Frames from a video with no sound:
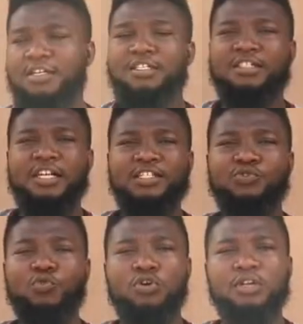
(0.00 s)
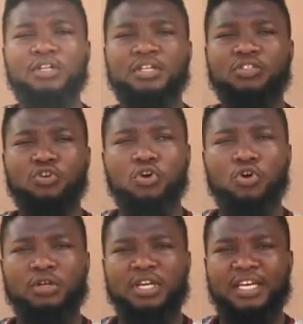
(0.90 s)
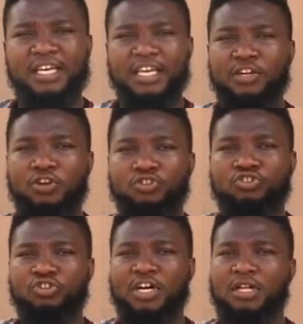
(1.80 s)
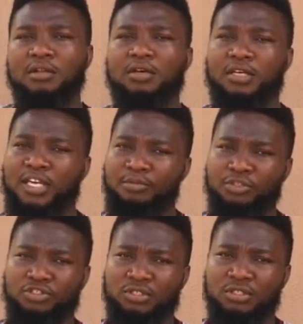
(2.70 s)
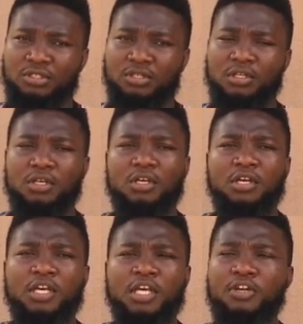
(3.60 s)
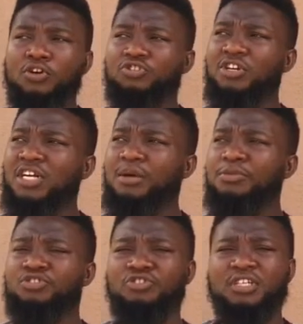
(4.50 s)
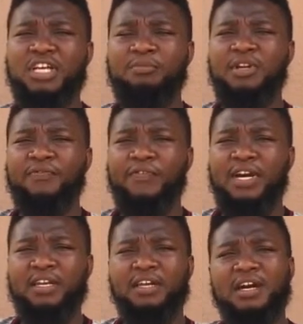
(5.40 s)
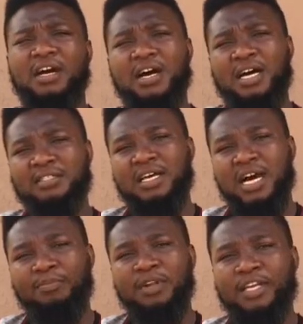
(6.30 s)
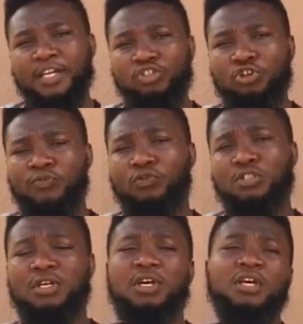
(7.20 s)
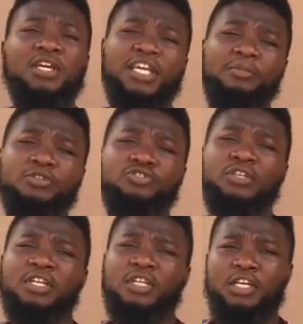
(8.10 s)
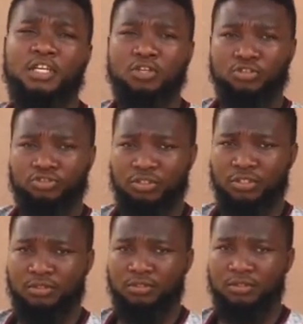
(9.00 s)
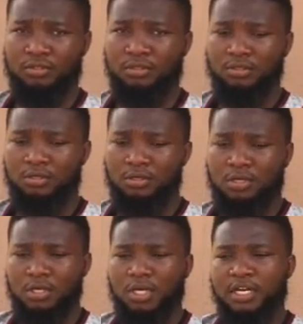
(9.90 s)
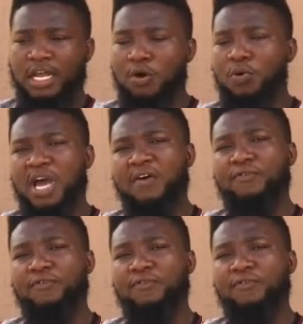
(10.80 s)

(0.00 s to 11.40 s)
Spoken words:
The next one is called industrial chemistry. Industrial chemistry can be defined as the application of what? Chemistry in industry. Now we have